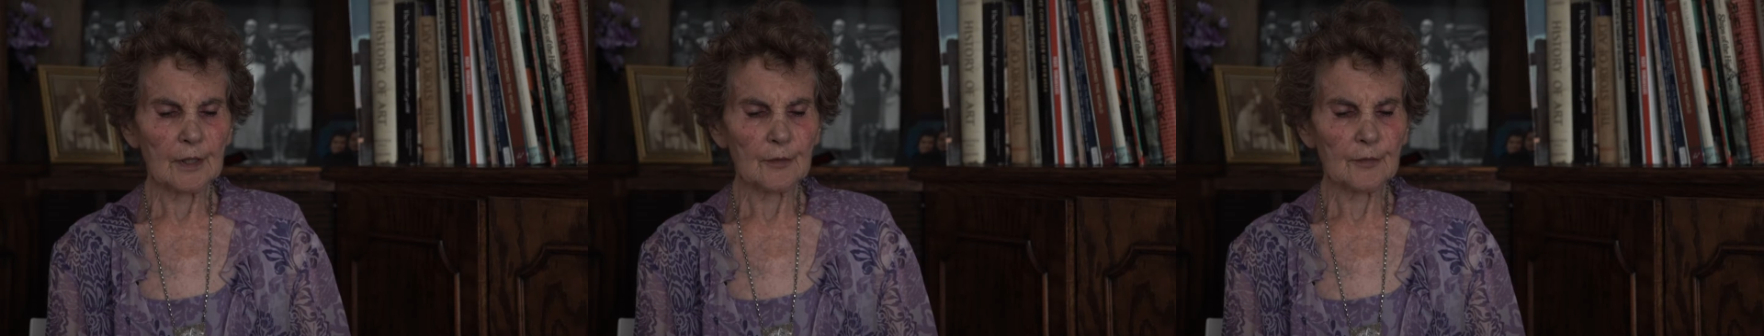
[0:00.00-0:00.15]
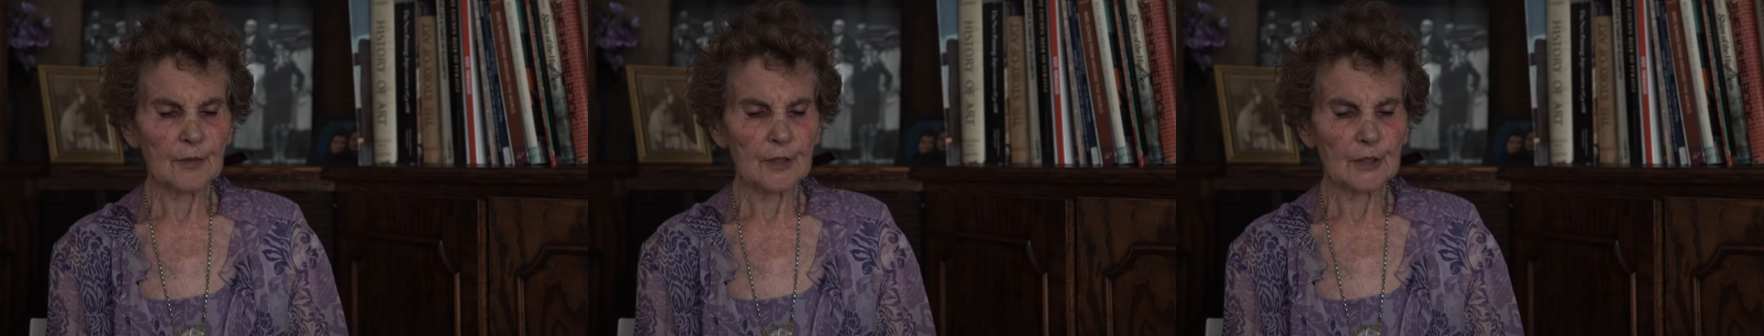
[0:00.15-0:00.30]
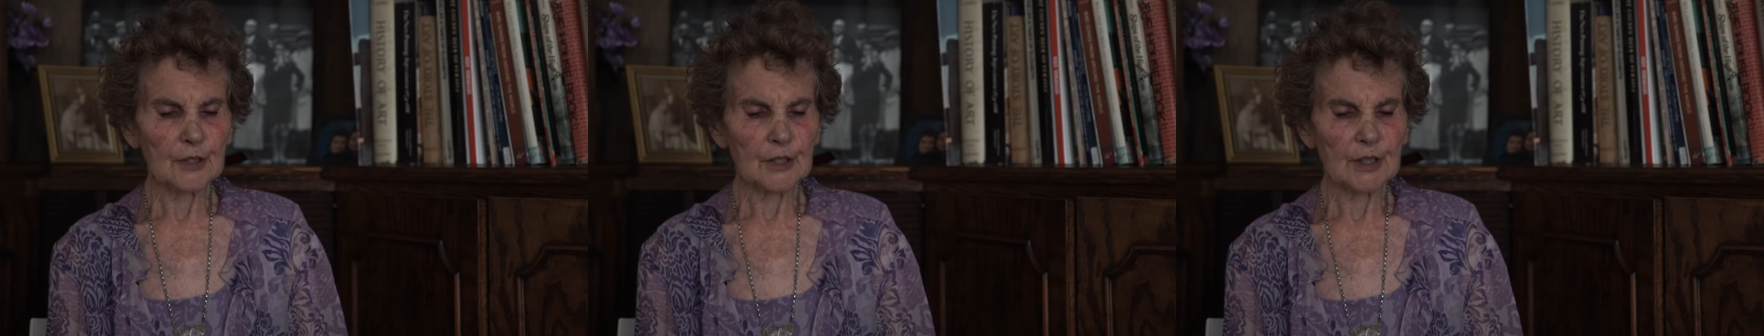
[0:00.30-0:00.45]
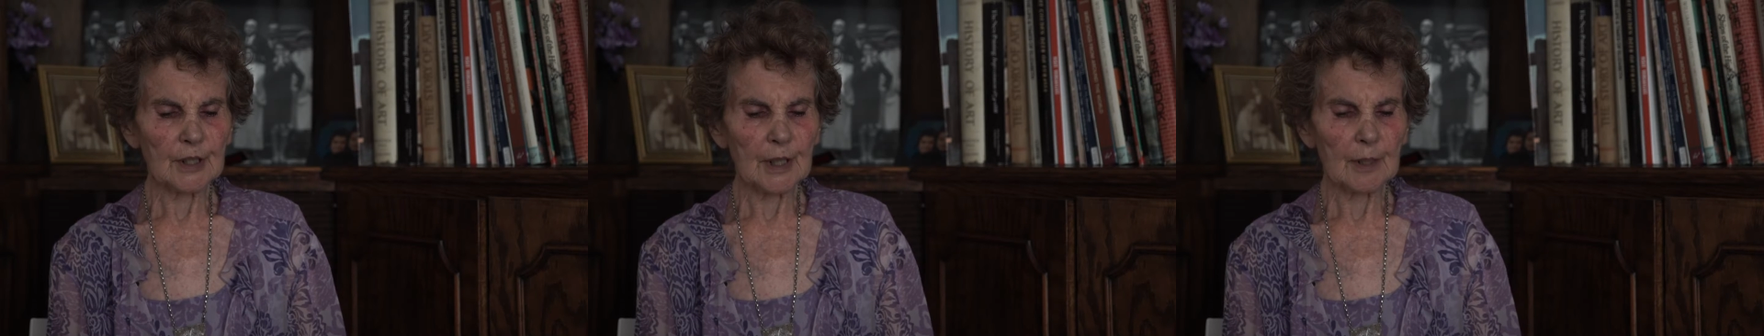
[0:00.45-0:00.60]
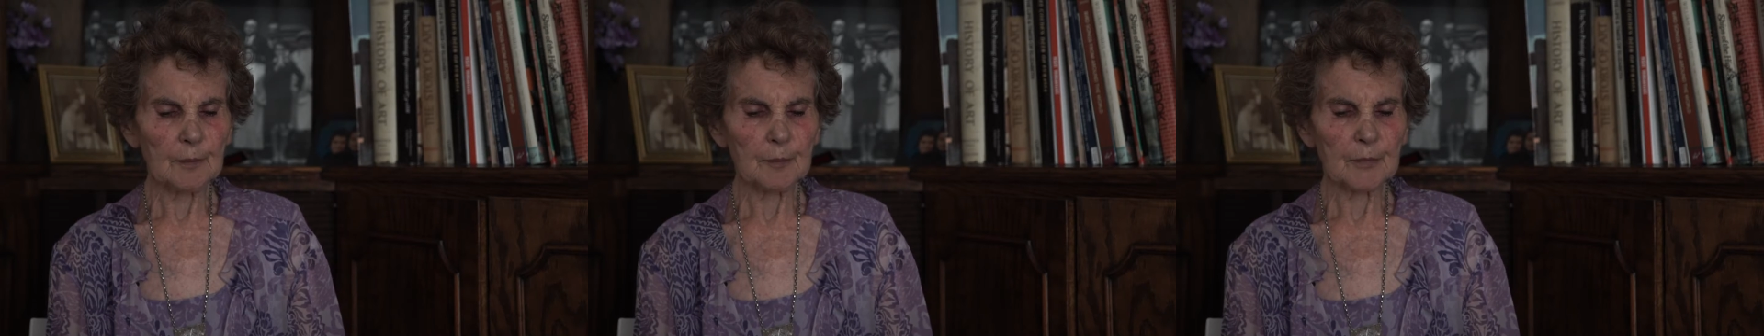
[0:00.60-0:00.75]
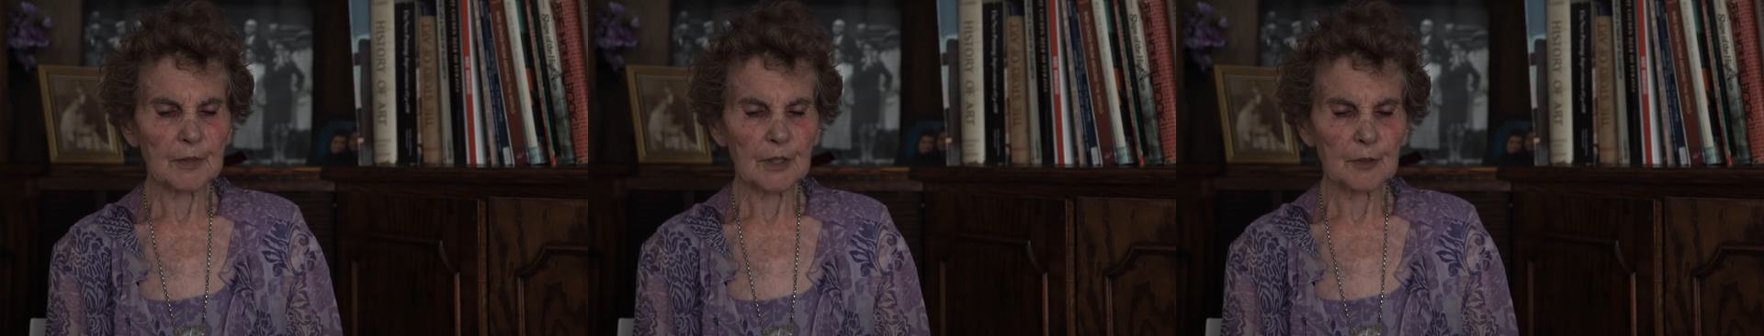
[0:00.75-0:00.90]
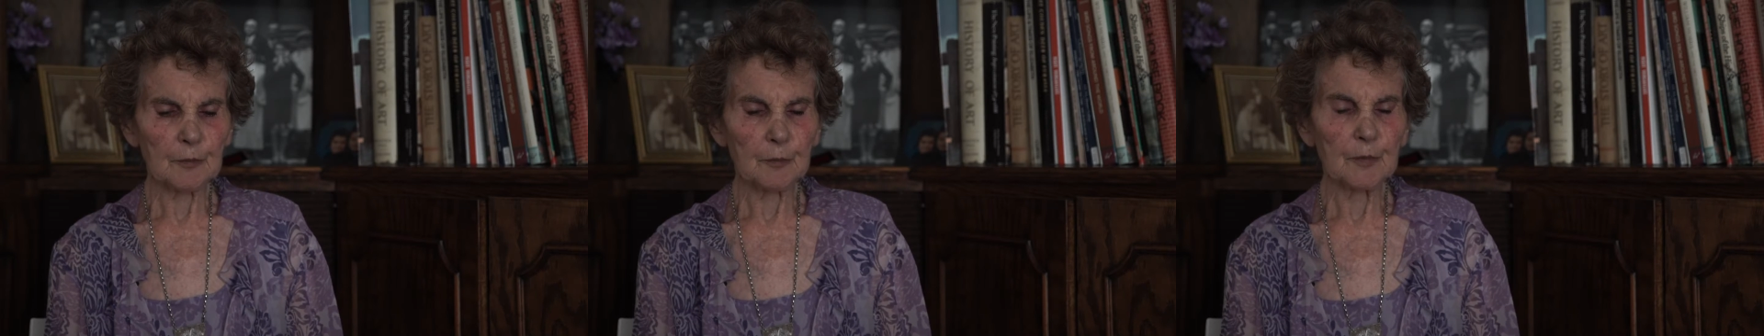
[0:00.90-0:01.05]
of the
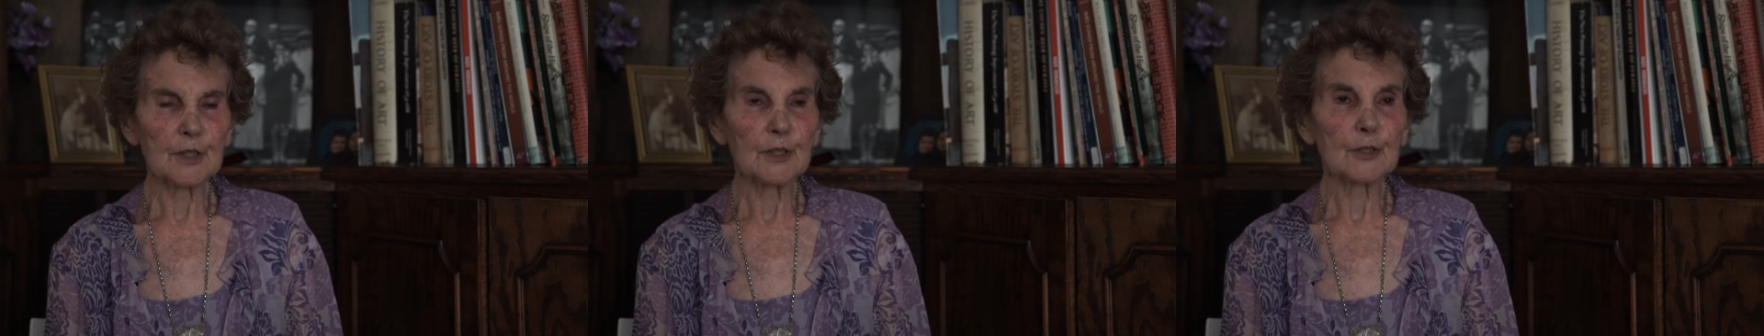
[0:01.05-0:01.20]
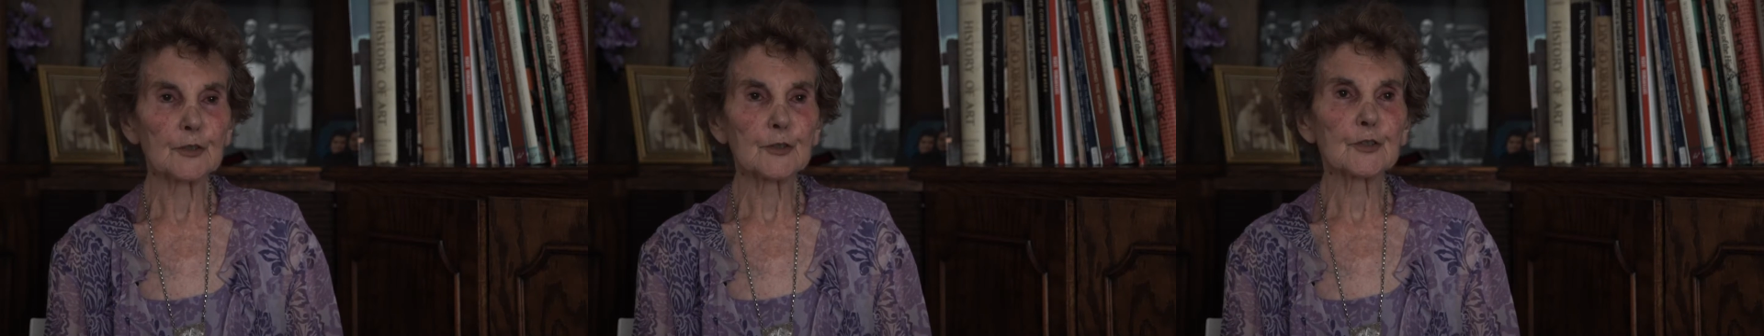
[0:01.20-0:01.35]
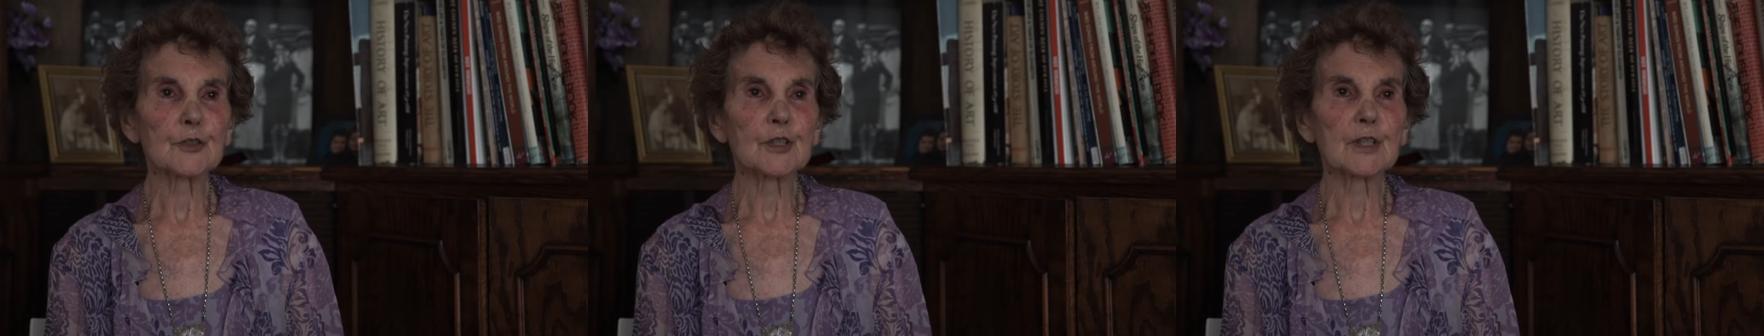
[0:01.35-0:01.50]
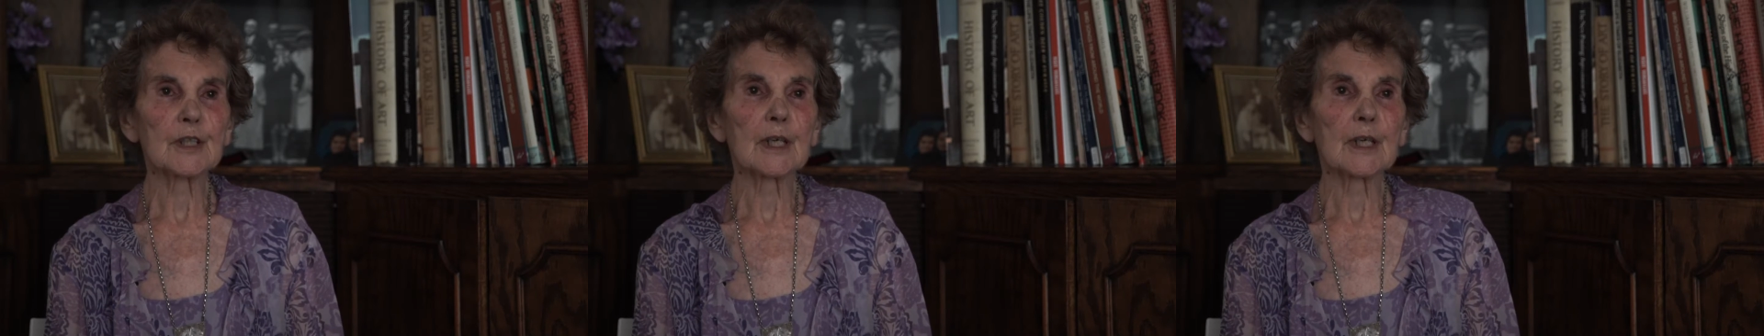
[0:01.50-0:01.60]
shape that we used to